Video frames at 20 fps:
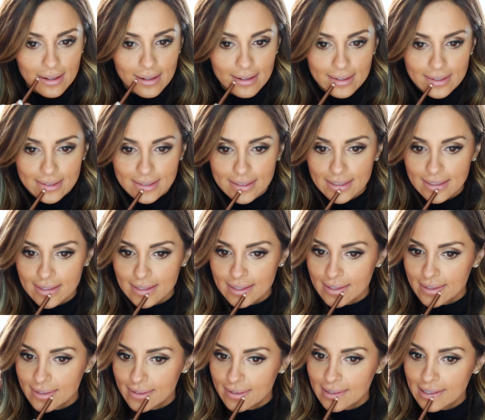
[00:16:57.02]
I'll just
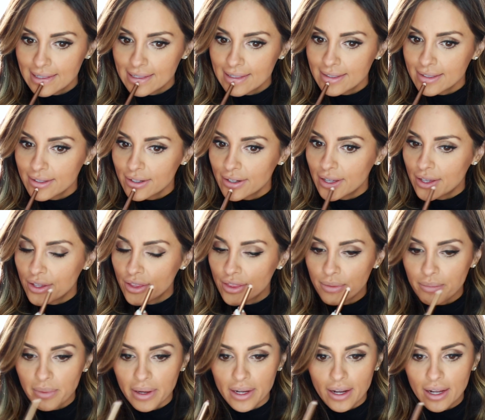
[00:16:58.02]
go right
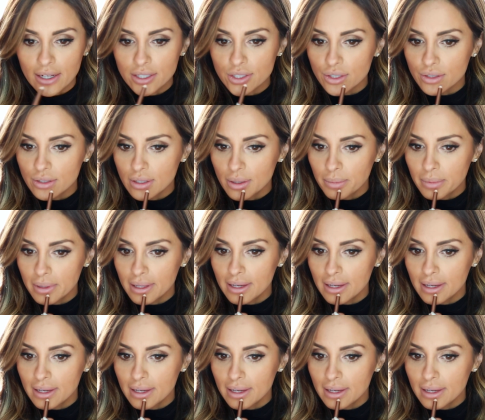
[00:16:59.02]
underneath my natural lip